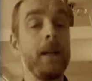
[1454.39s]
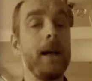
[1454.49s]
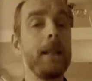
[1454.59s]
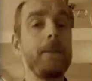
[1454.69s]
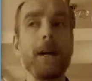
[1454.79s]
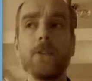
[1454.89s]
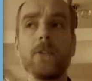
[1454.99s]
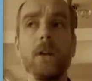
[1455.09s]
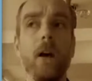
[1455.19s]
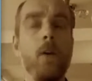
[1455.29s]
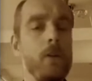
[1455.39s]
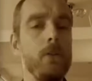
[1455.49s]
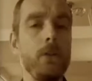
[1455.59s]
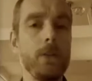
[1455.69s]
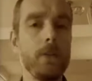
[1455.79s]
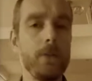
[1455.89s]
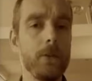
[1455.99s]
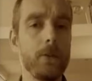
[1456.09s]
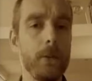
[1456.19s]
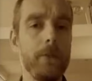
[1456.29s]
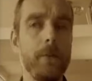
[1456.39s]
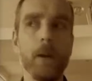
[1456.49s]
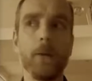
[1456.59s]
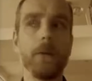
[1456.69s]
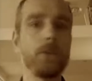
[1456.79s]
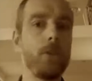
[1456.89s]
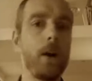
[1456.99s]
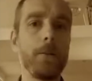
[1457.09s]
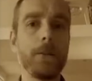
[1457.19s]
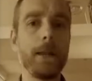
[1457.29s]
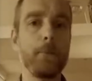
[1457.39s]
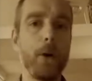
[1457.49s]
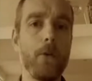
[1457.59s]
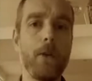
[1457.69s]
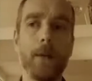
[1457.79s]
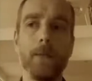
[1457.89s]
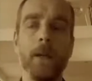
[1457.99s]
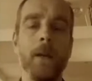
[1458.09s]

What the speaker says: And then imagine that 100 of your Twitter followers sign up to that program.